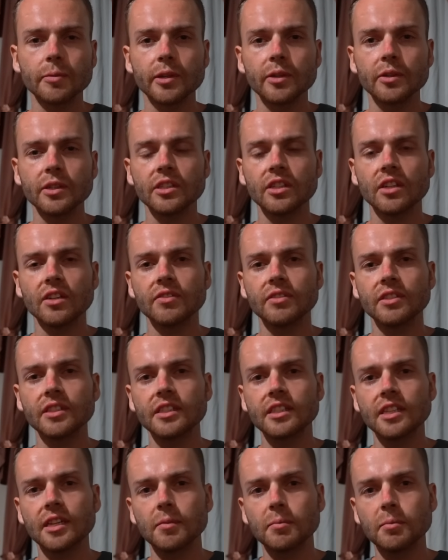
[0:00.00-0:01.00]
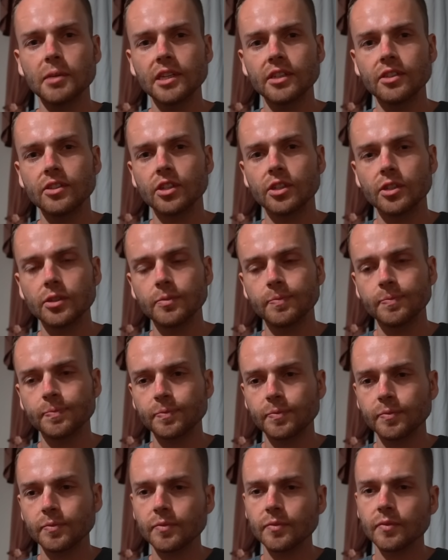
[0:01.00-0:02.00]
Lewis off in San Pedro
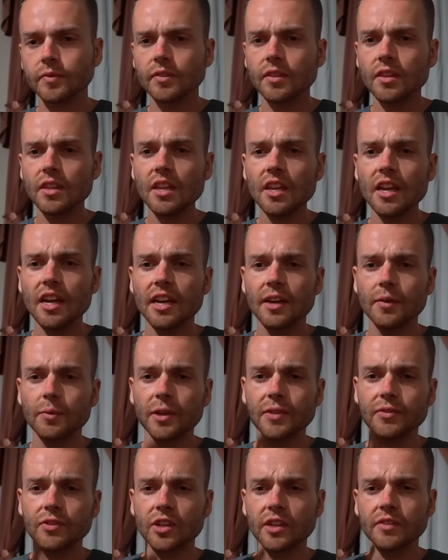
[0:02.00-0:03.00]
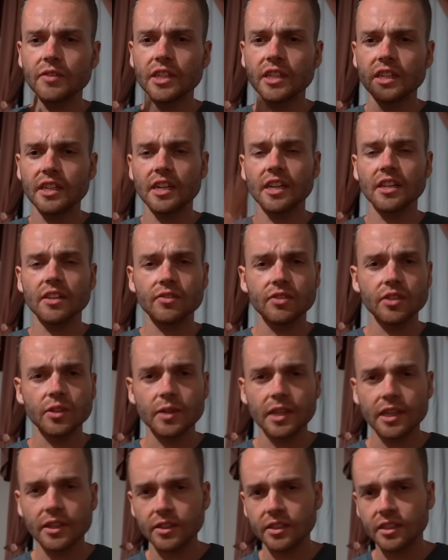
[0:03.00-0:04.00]
and we've driven another few
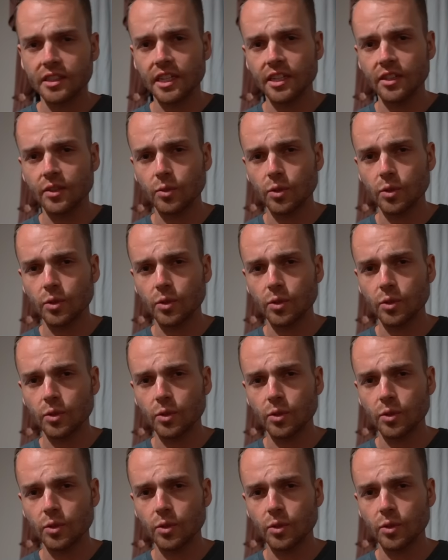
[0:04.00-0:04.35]
hours down the